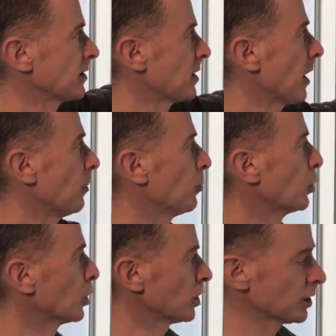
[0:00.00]
this top
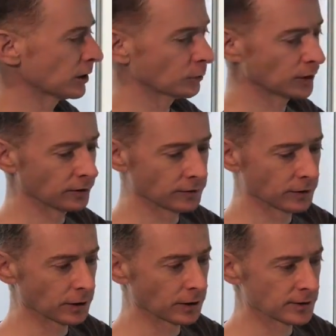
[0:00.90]
portion with
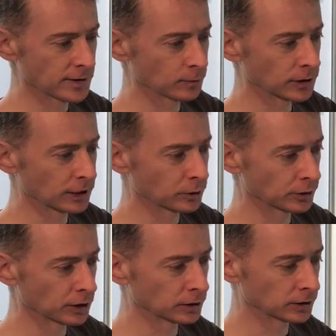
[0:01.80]
some lighter
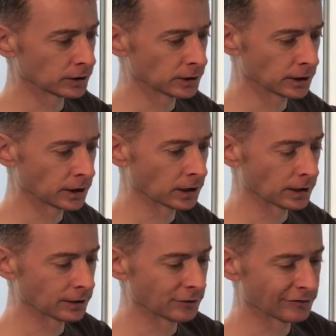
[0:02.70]
color
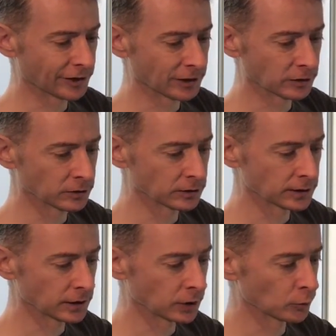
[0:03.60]
in the
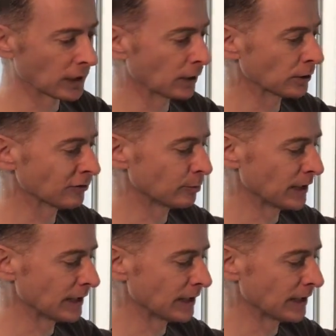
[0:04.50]
final round of